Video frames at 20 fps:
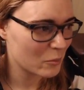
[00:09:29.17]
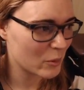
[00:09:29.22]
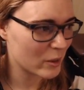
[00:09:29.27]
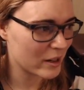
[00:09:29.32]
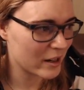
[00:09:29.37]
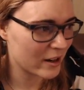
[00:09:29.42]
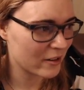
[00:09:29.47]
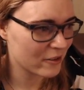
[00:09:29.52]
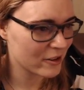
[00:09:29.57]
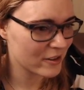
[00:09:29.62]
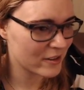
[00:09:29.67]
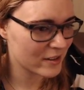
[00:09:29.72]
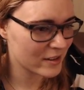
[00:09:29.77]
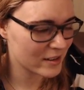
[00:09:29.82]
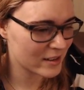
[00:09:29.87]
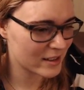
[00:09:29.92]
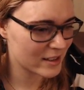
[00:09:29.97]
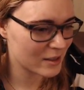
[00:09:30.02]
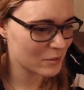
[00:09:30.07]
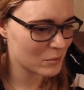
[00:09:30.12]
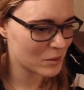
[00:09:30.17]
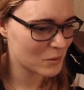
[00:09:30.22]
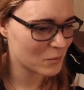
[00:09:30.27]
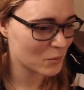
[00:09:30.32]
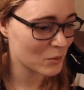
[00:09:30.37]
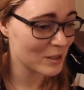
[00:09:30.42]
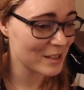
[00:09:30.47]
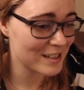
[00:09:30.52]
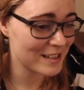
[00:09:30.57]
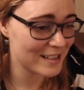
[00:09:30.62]
But everything seems
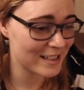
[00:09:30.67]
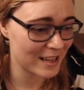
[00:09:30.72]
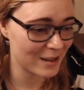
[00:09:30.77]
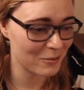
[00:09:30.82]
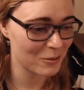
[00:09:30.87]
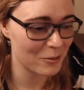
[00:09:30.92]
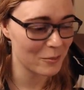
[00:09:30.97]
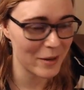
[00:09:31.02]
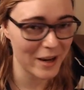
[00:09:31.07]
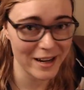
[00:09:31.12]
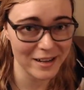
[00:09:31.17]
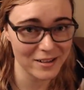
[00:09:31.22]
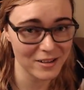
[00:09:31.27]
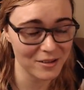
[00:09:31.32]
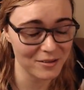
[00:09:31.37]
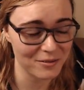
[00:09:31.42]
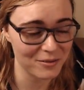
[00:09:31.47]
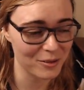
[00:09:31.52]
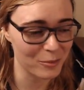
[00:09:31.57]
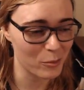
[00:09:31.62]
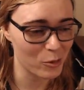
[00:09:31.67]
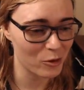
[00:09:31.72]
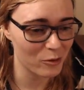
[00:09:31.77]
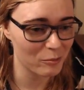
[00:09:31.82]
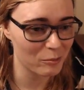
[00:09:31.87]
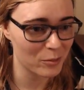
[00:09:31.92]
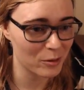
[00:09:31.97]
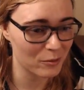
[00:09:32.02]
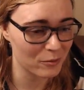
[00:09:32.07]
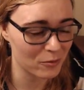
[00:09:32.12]
pretty stable, back to the
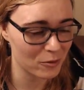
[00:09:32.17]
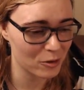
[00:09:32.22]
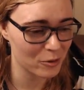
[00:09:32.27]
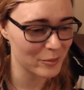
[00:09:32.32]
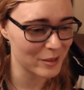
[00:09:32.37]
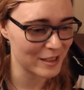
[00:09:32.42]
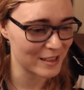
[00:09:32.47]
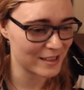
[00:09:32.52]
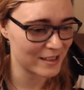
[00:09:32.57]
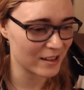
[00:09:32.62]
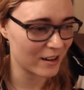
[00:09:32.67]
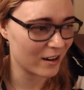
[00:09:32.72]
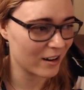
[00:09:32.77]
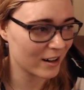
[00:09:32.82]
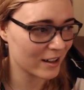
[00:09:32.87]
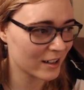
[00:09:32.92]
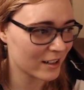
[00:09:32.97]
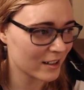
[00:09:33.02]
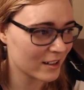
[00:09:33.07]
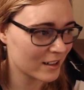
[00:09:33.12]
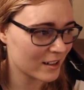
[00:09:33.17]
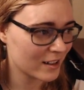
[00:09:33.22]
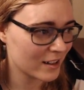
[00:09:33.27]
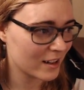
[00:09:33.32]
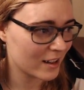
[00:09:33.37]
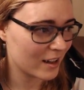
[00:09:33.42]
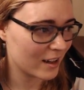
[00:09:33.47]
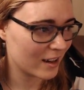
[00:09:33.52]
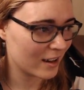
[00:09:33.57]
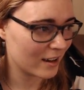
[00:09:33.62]
performance talk.
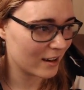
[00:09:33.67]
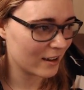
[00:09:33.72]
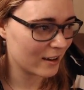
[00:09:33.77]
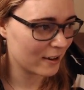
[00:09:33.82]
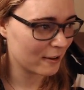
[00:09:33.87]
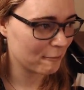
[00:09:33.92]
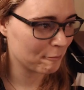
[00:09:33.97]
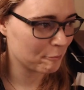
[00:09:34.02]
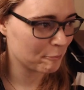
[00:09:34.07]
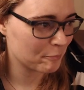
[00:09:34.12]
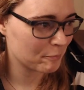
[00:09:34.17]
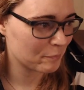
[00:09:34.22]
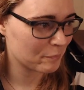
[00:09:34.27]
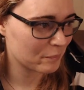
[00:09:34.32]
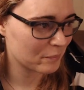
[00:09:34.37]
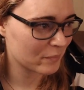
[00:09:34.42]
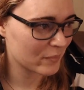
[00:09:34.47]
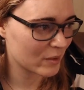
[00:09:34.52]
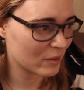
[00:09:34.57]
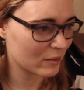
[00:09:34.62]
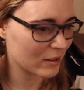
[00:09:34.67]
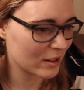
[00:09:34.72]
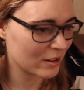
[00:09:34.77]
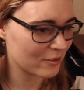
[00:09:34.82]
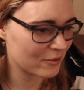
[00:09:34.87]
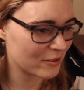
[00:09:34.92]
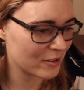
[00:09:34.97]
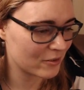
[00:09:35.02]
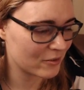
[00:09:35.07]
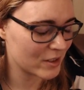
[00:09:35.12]

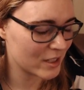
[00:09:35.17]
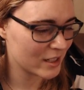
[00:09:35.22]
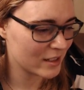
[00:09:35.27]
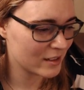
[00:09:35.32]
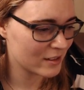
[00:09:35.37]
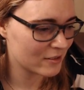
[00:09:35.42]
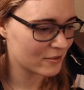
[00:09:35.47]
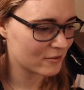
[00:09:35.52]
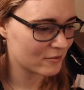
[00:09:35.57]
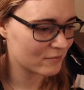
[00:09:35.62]
Around 50.